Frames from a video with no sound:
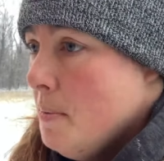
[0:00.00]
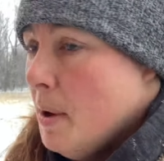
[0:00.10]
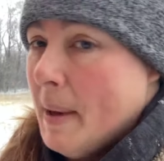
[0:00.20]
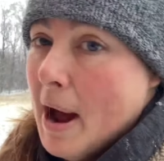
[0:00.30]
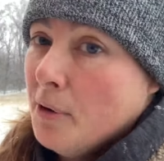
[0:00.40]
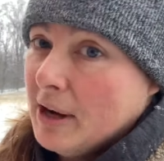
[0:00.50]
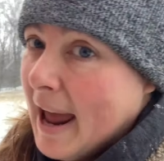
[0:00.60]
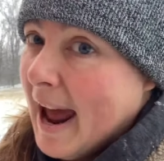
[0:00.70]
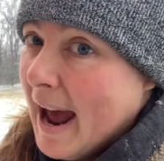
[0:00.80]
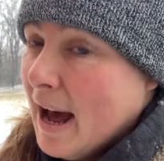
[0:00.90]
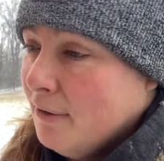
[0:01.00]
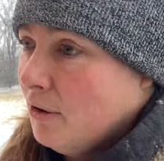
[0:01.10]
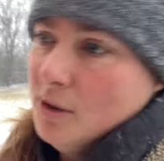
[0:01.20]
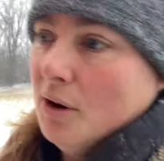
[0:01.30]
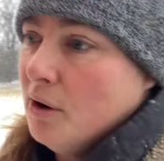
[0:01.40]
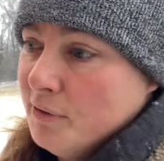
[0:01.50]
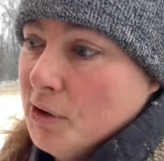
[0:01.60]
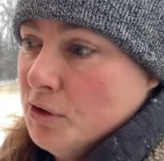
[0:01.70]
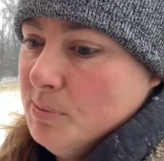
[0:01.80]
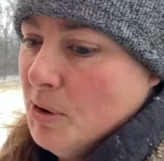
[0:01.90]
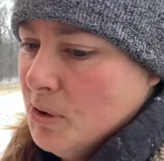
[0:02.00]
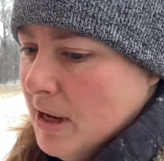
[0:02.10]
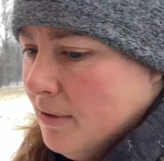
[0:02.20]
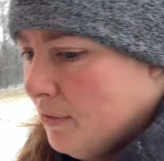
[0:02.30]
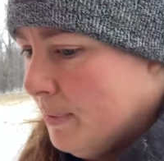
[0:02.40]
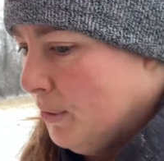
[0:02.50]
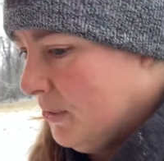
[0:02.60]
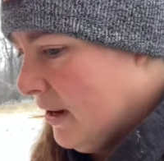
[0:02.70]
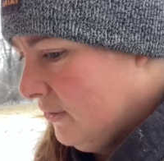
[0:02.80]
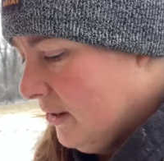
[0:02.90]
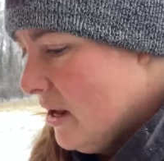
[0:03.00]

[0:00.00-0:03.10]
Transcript: pound and a half on her first milking for milk test.